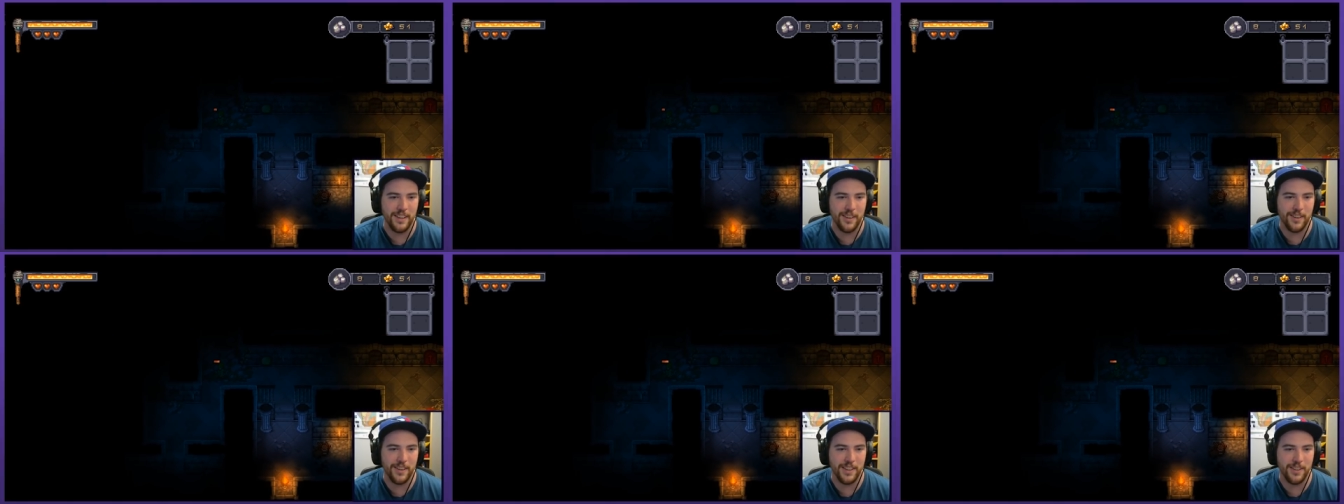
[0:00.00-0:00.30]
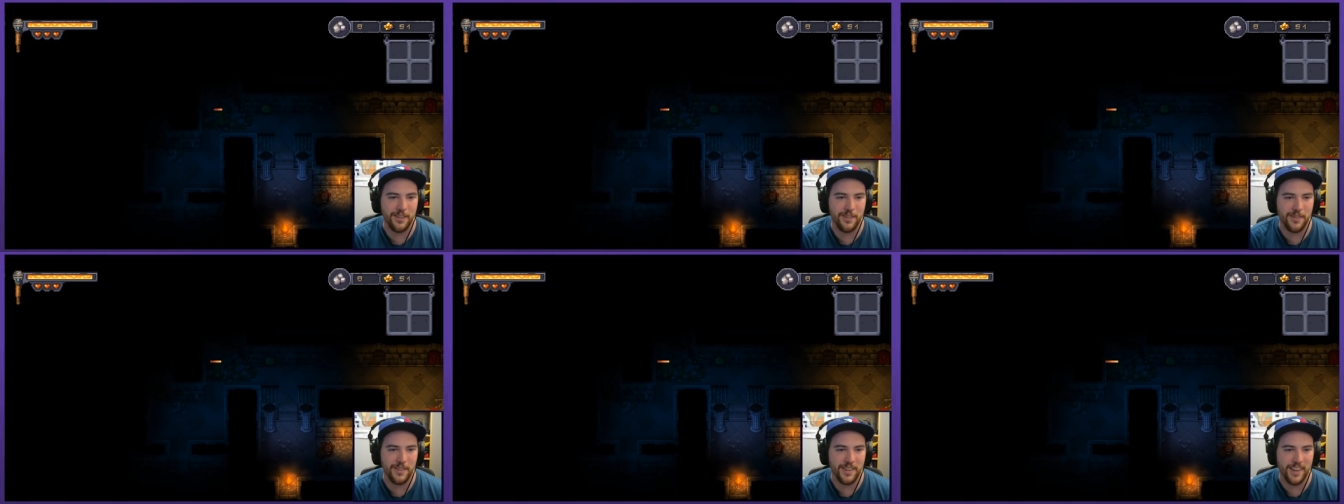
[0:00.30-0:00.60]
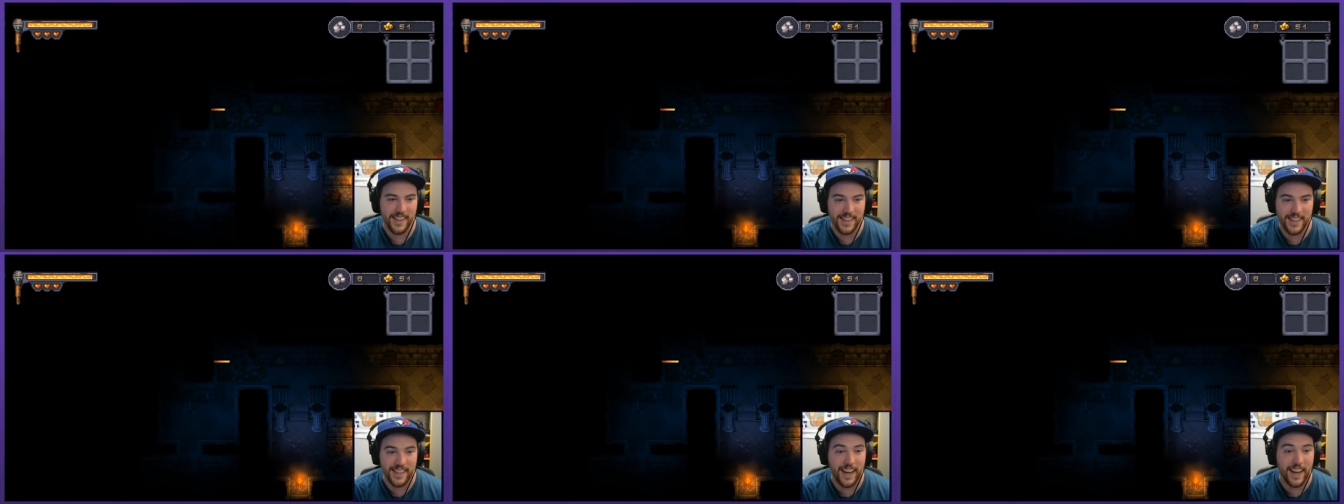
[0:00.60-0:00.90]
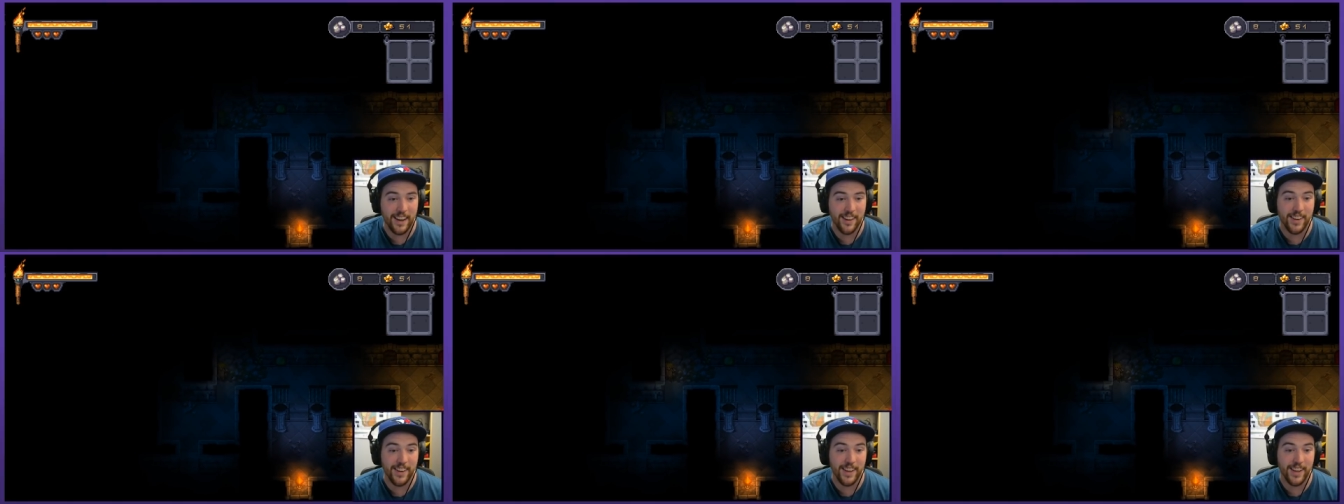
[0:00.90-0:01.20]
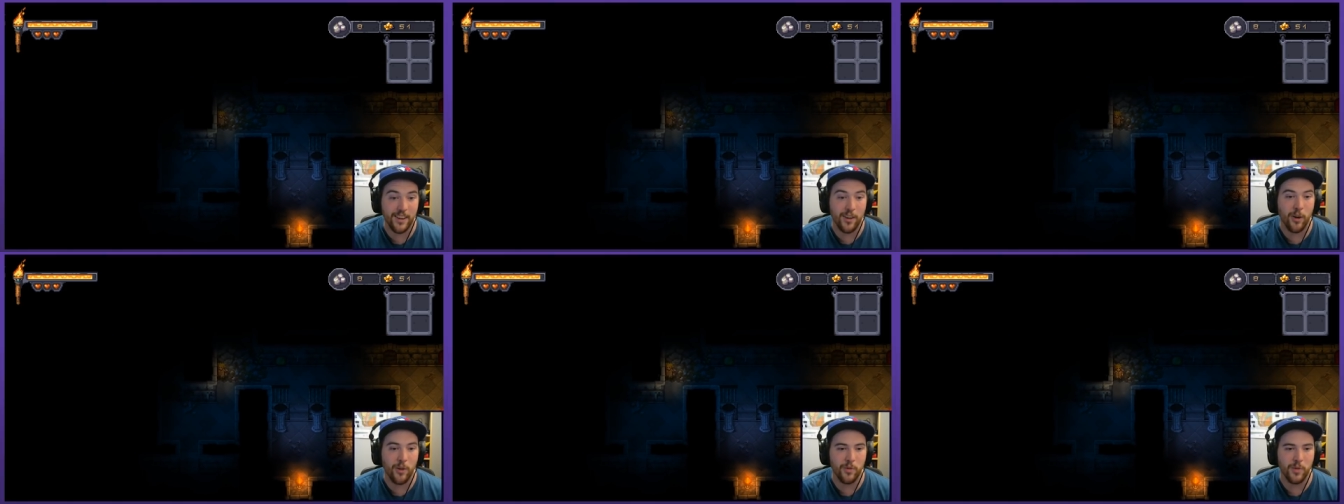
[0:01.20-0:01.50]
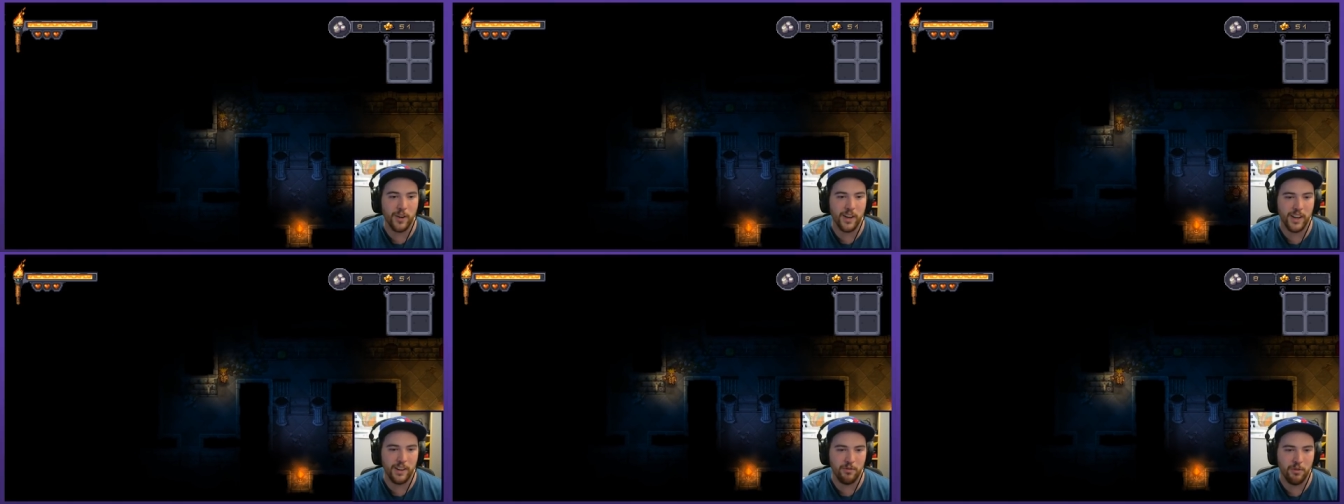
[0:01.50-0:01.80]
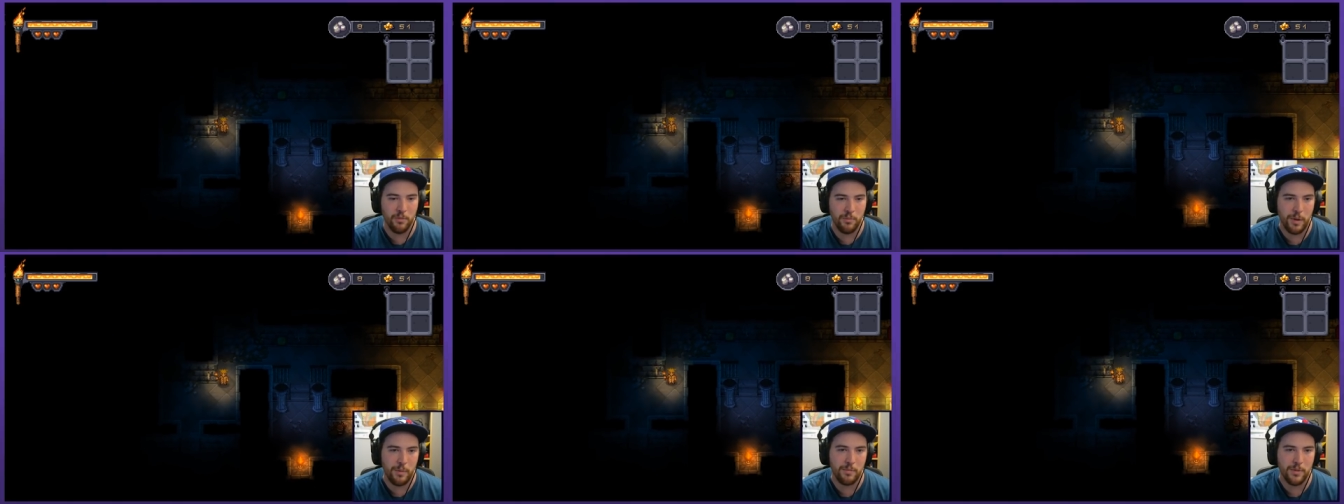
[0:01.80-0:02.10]
You, you like, carry it over and it
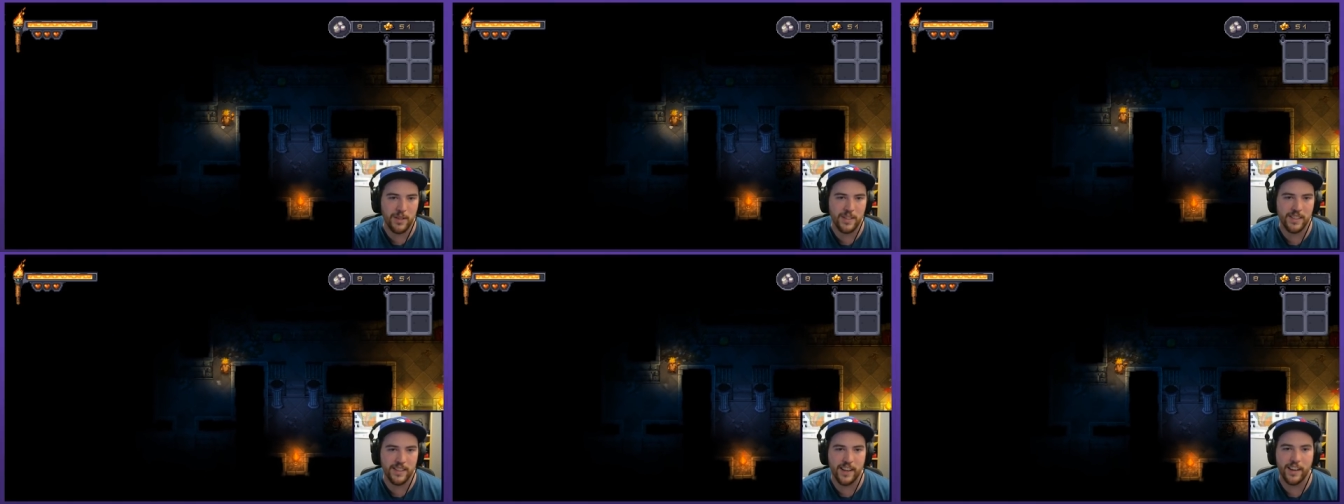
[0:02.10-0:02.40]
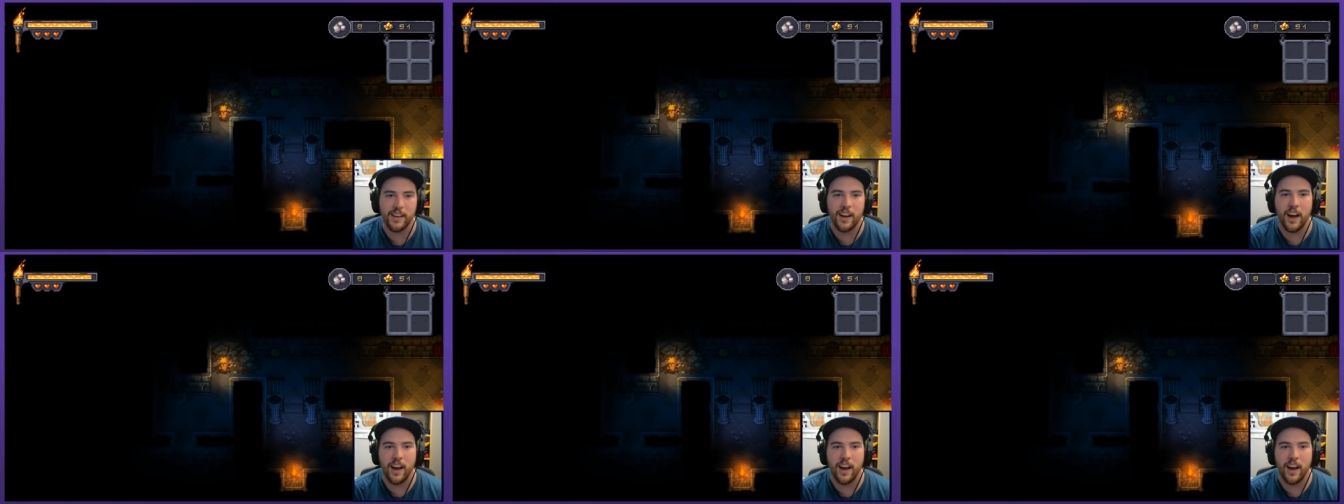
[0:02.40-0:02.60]
remembers that,